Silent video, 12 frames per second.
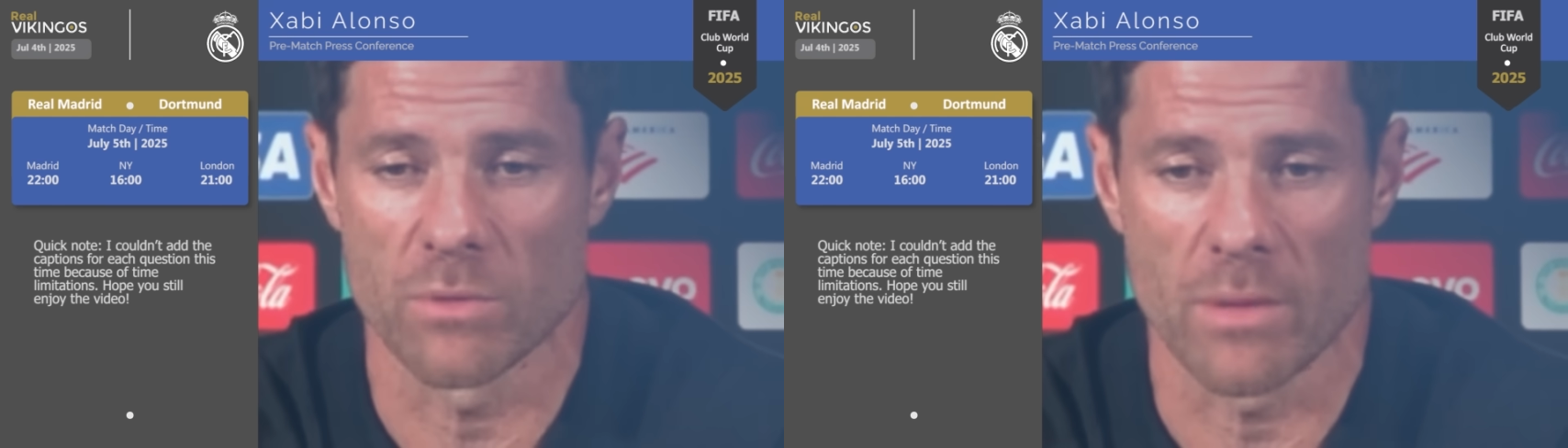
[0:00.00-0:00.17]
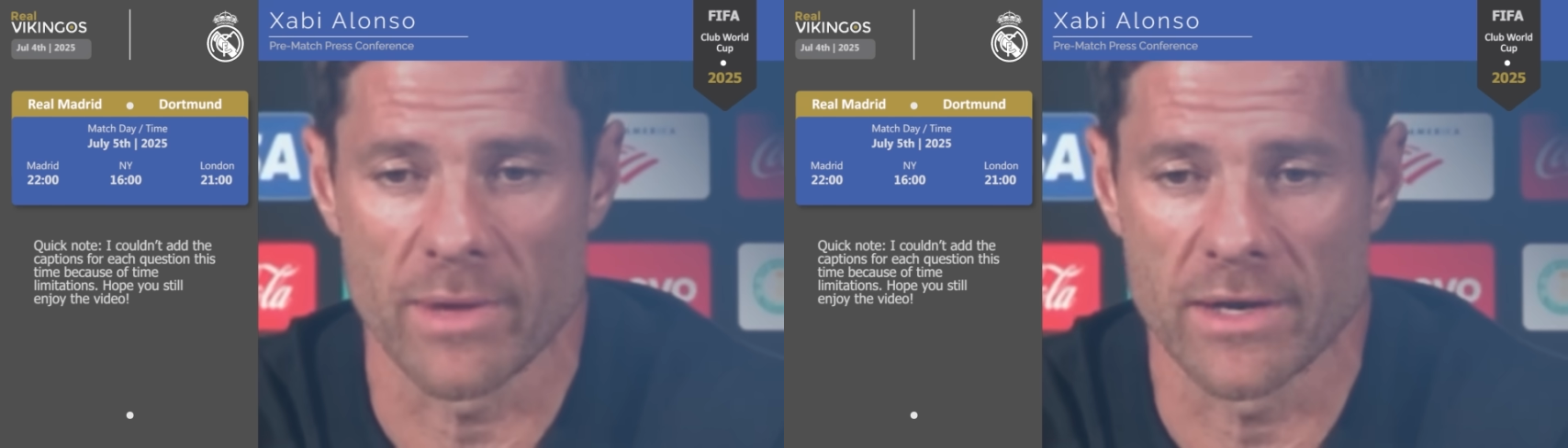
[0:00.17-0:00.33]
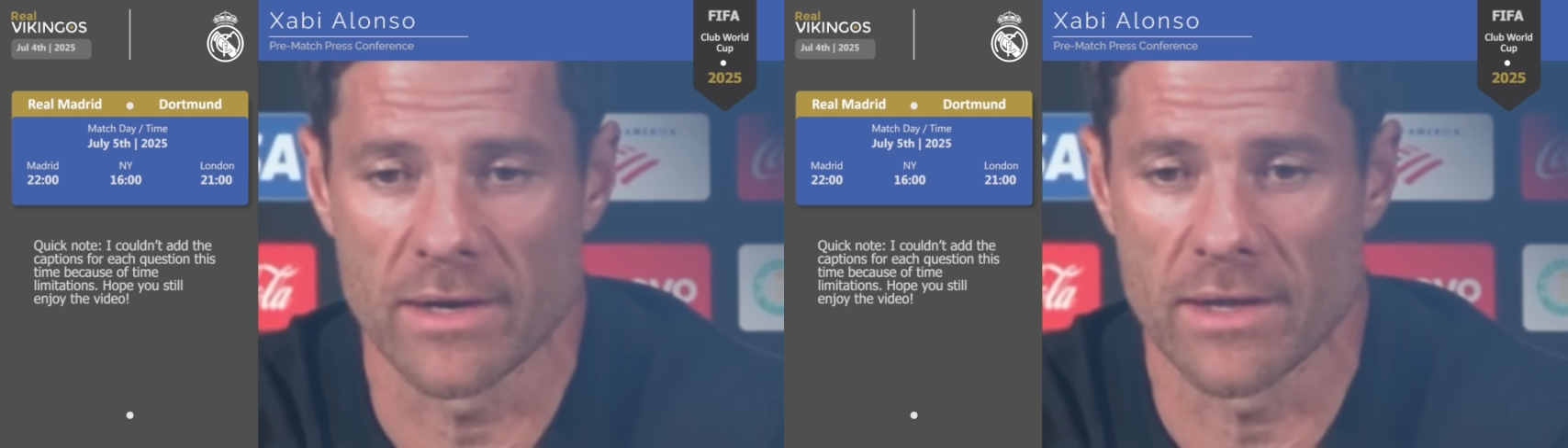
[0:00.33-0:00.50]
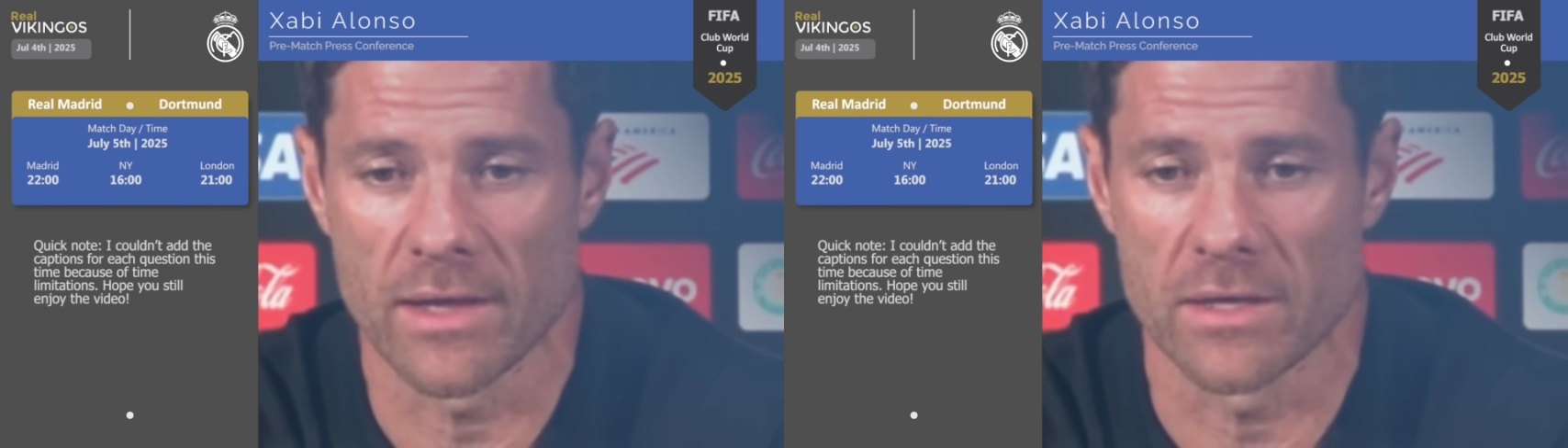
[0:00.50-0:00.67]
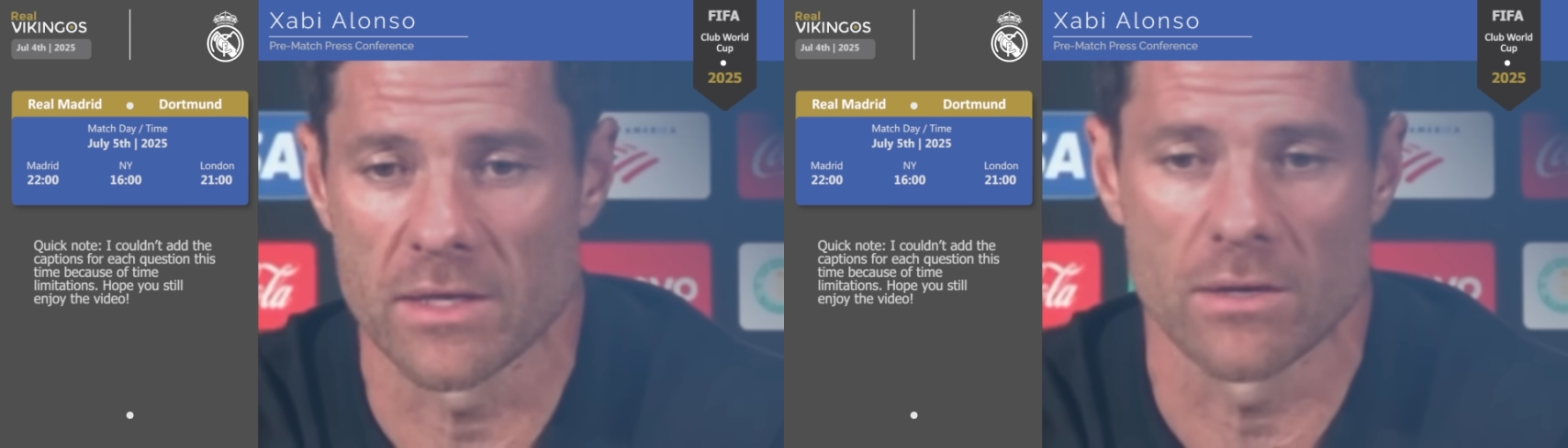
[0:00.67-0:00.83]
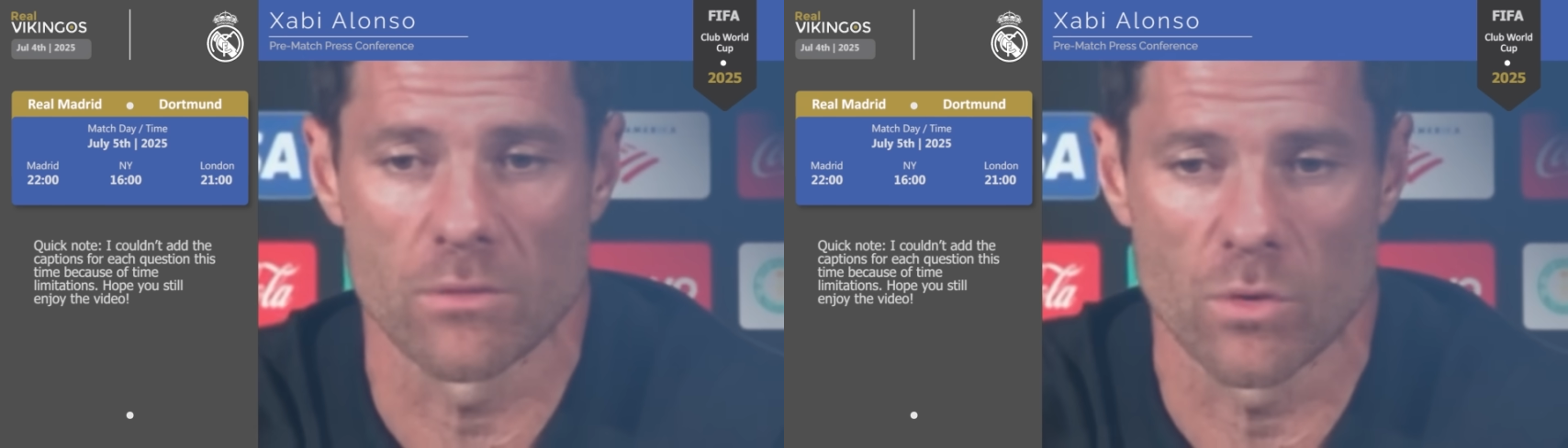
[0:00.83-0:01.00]
So,
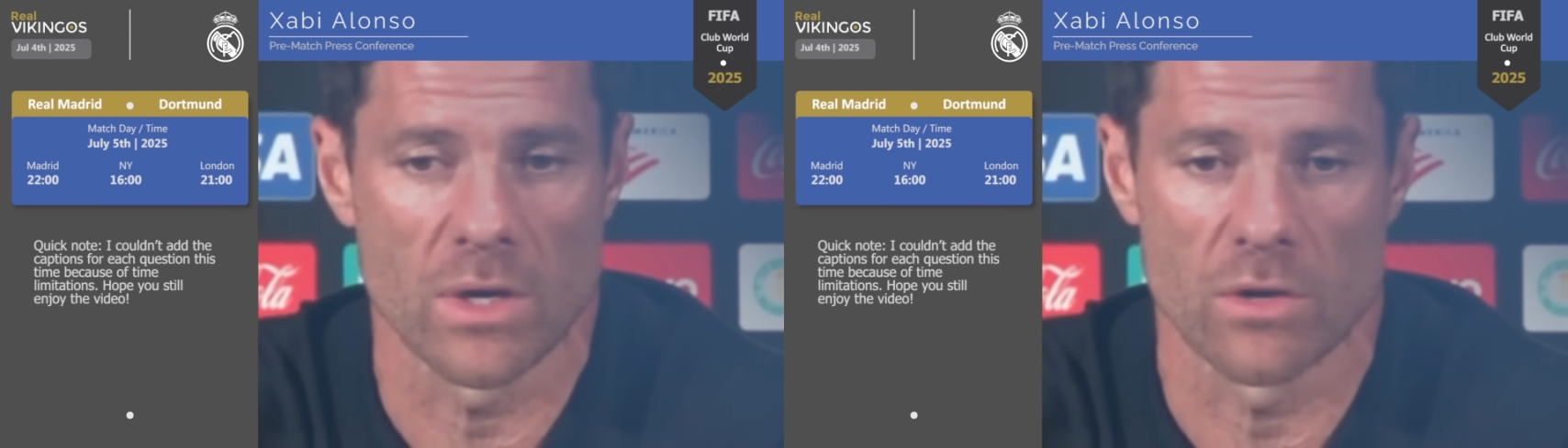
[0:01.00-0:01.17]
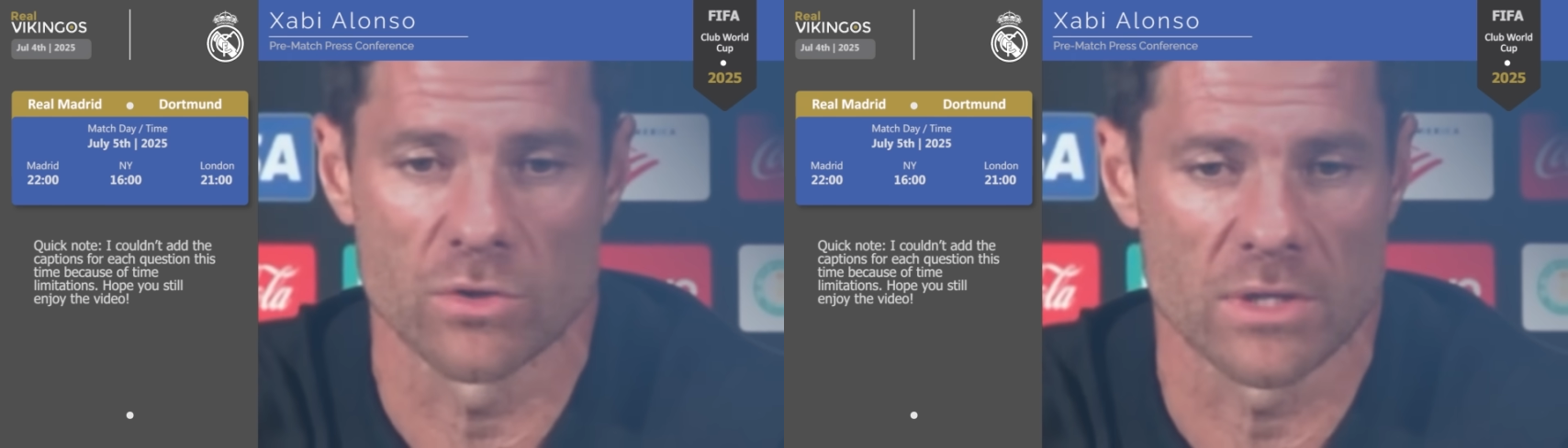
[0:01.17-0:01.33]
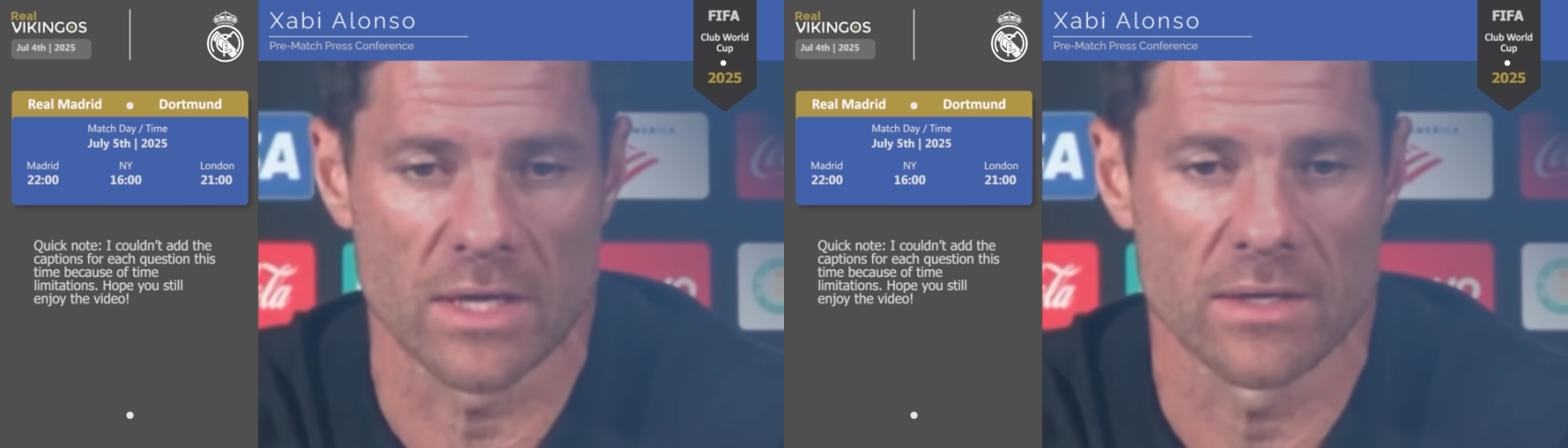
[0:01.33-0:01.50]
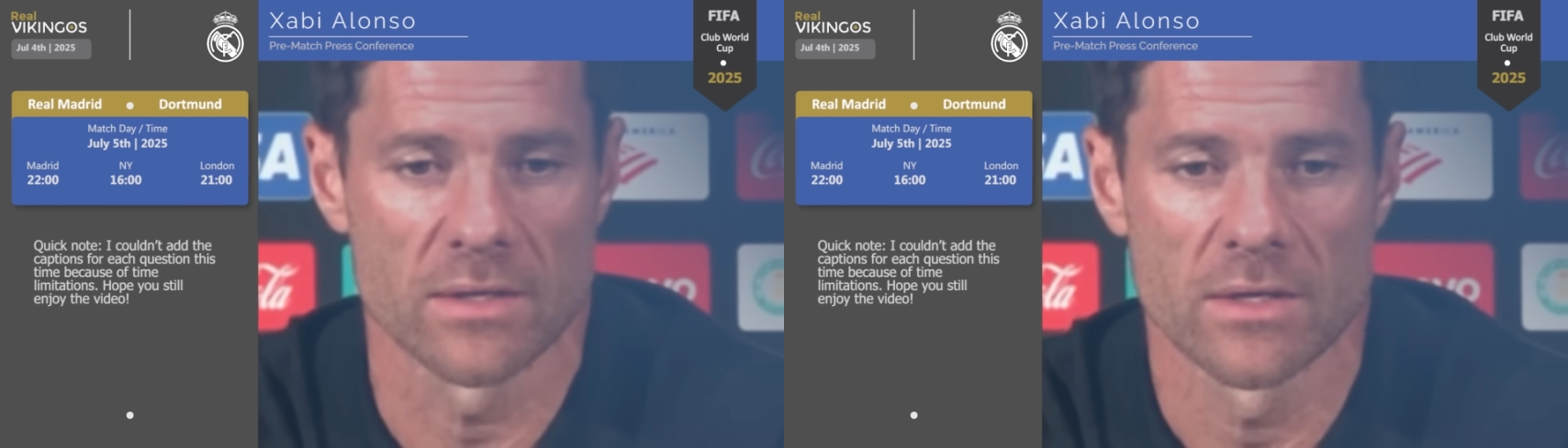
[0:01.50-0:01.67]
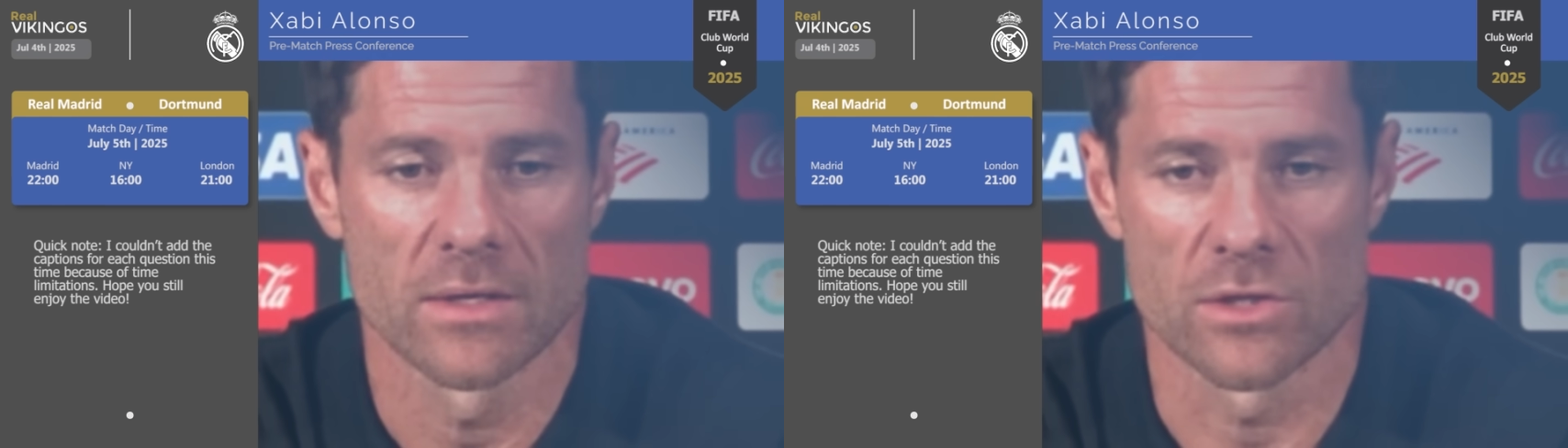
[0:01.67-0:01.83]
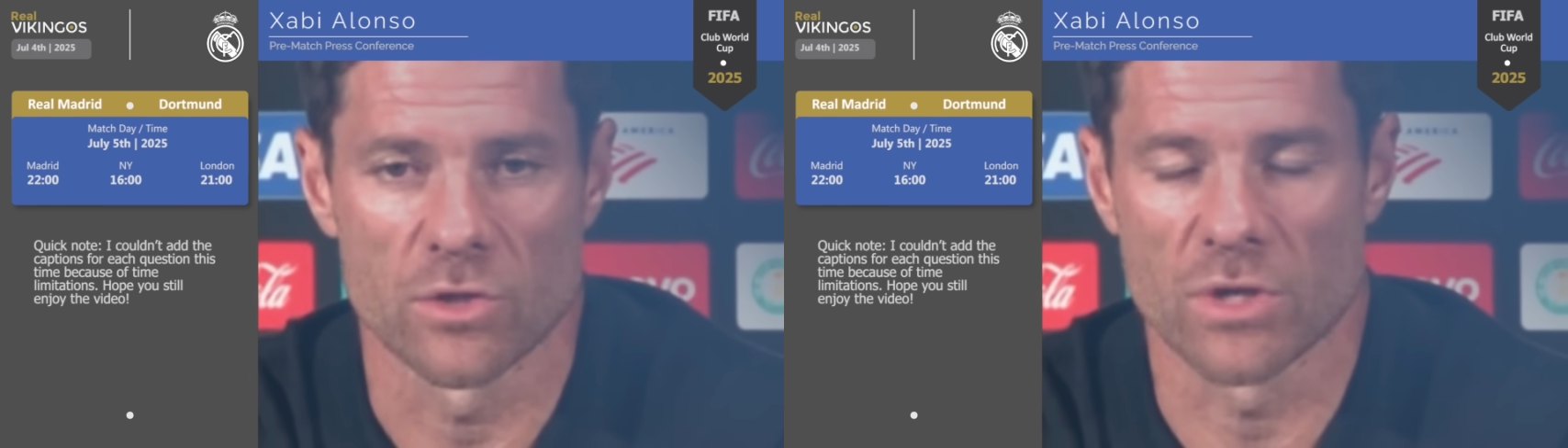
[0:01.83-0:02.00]
no, we're not going
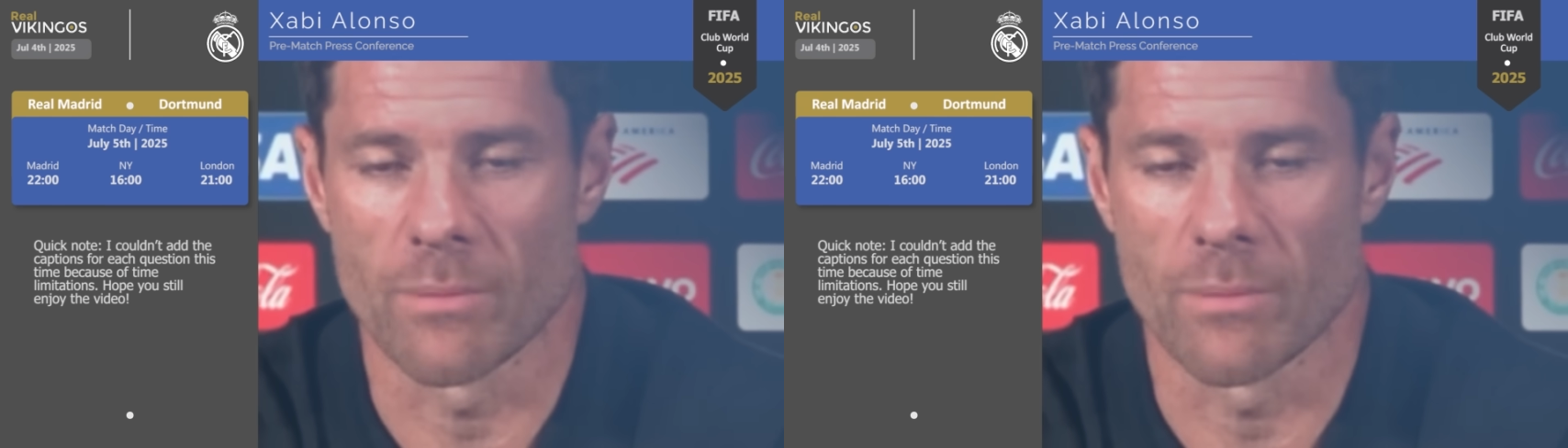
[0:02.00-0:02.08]
to